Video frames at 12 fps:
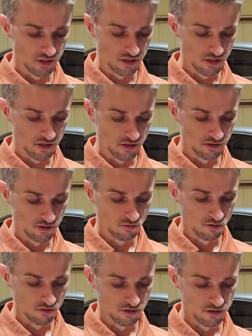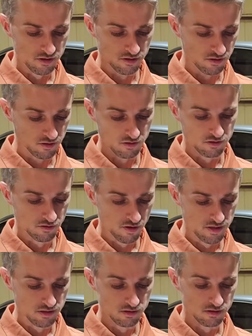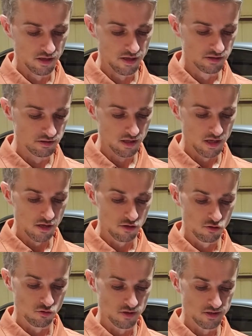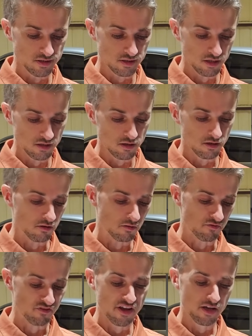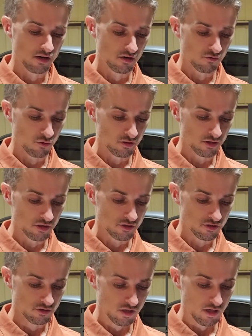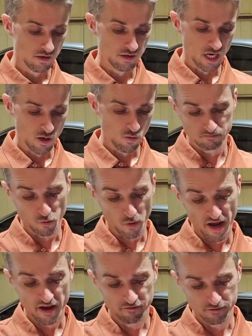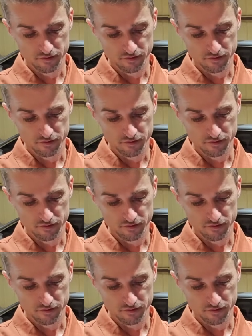here in the corner, in the right side, you will see the vehicle voltage. Now we have